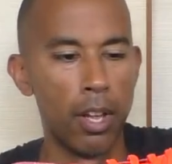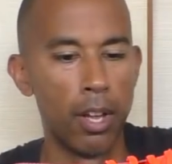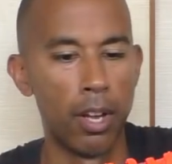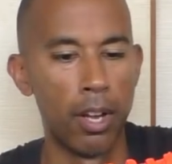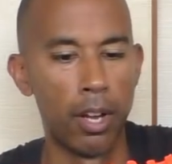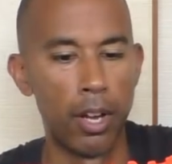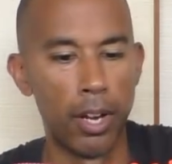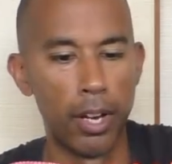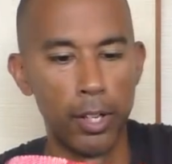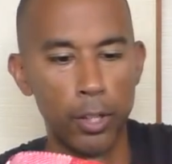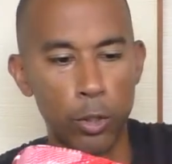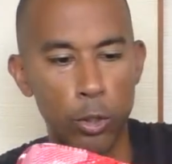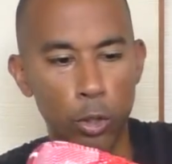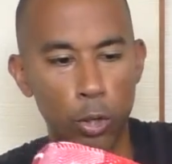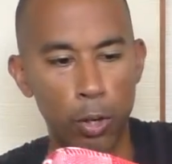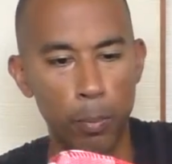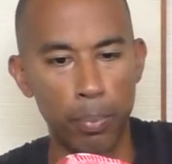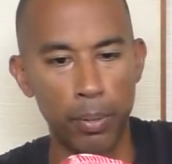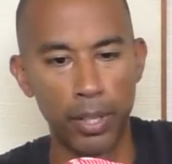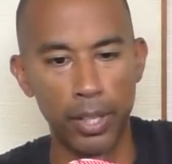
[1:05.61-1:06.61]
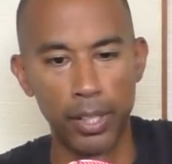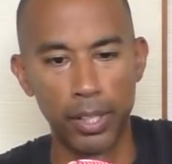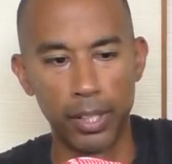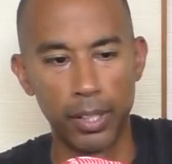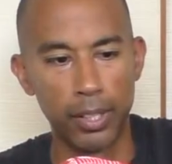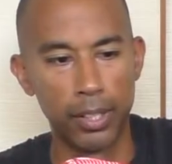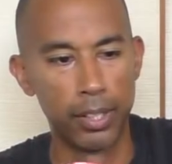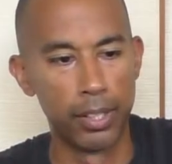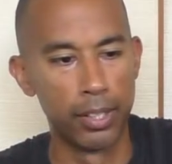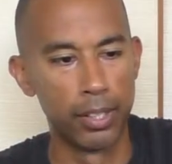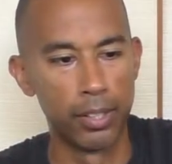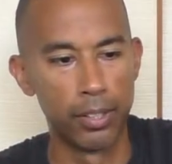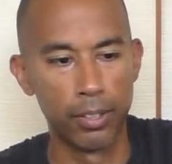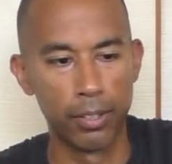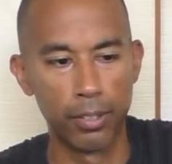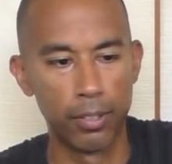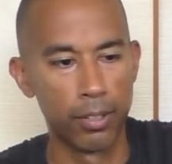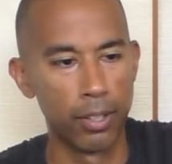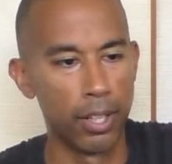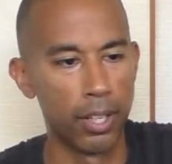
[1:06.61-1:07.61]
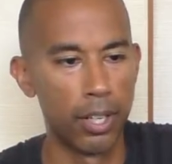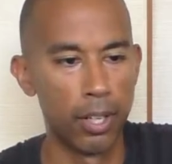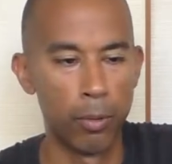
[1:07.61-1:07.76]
I enjoy playing in these.